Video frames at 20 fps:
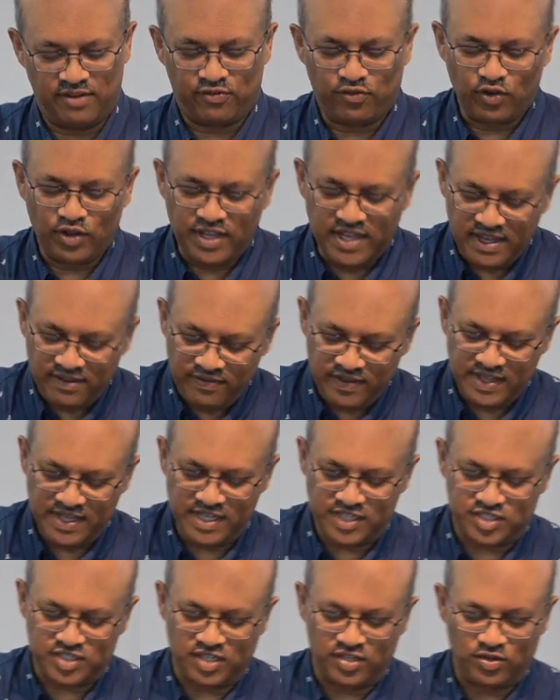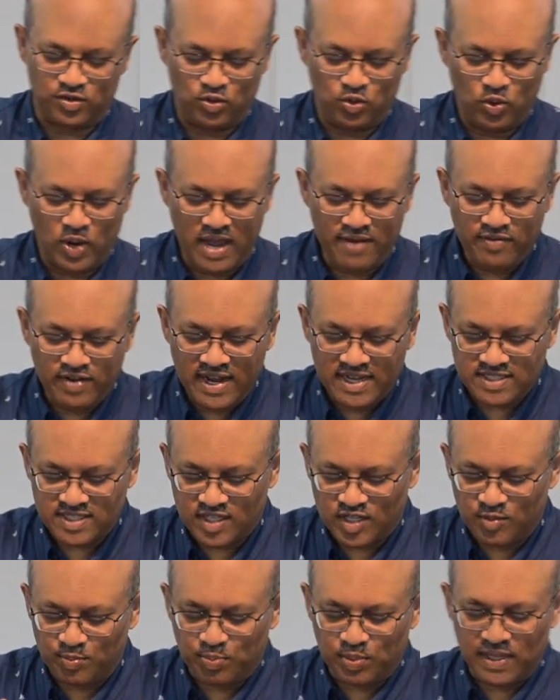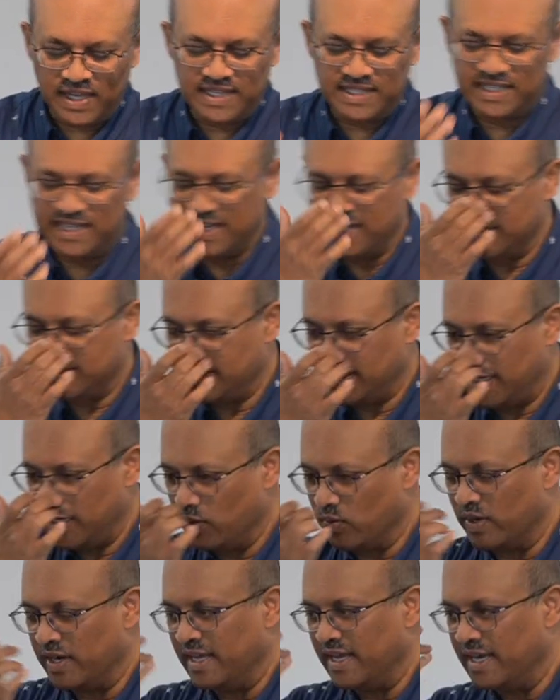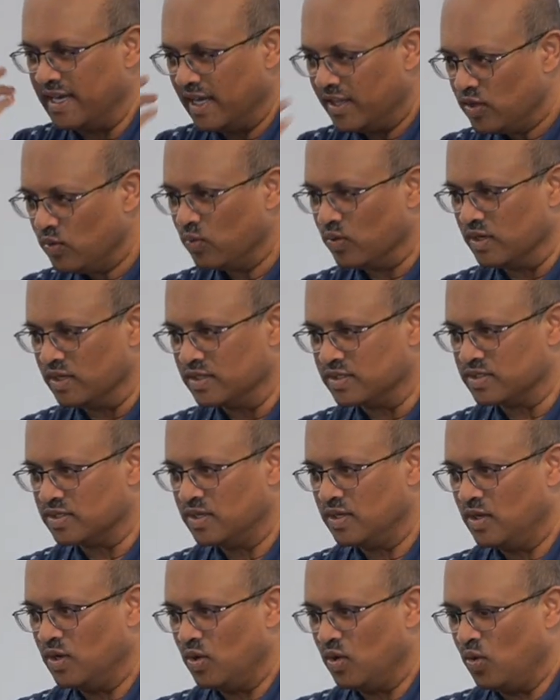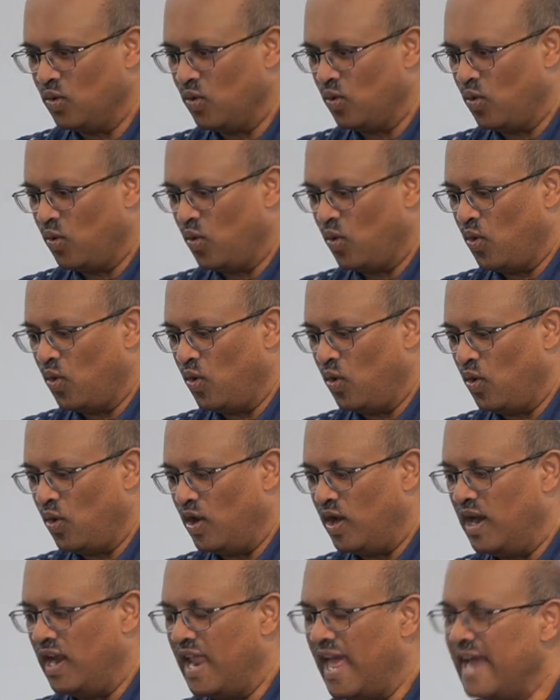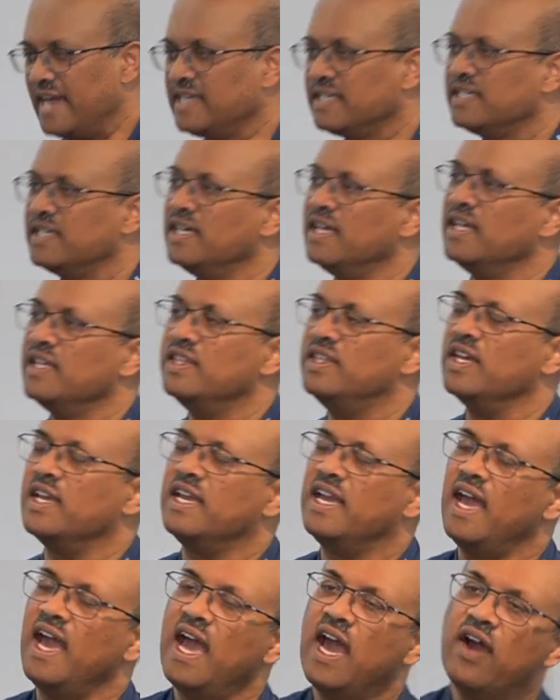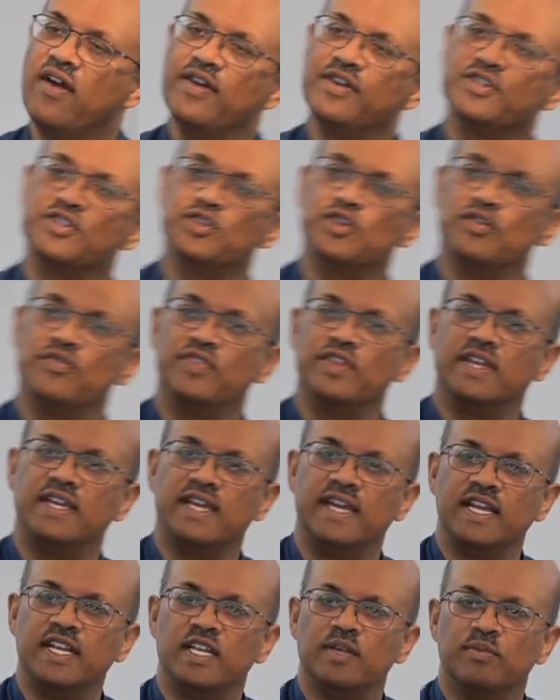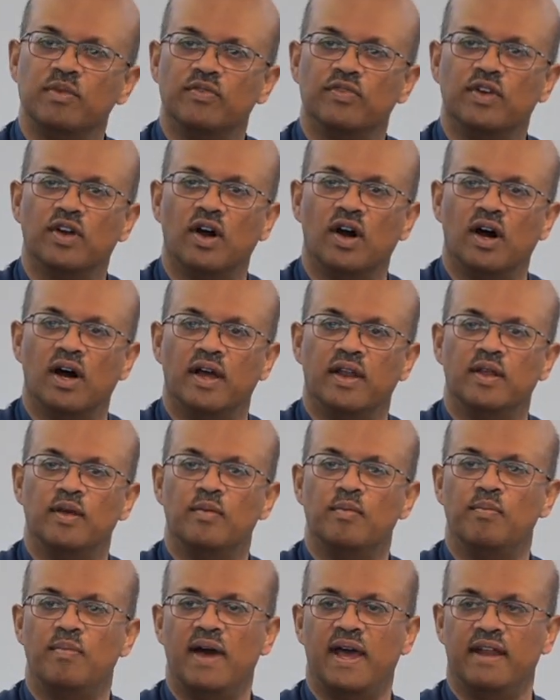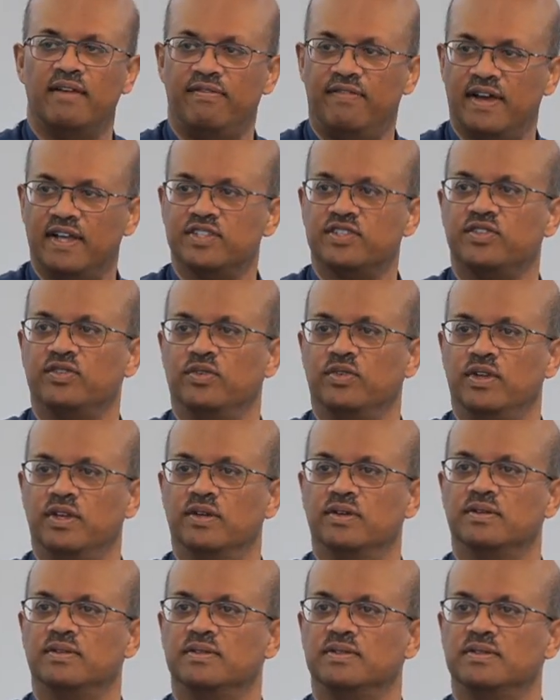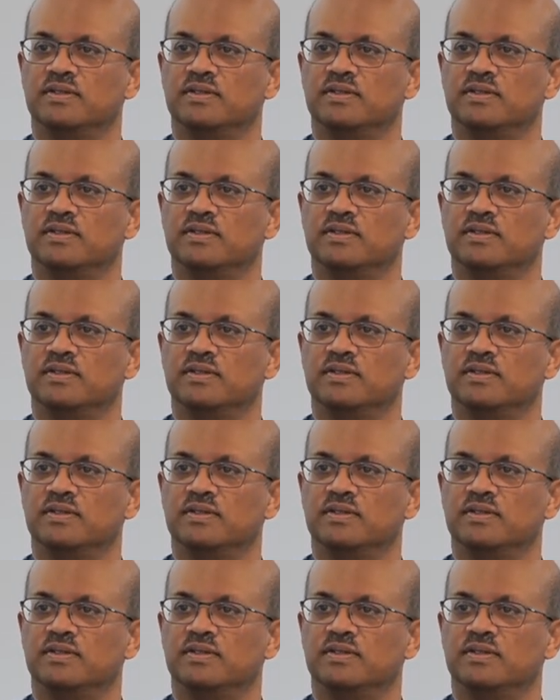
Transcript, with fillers: and forgiving each other, whoever has a complaint against anyone. In other words, let the character of the kingdom of God manifest through you.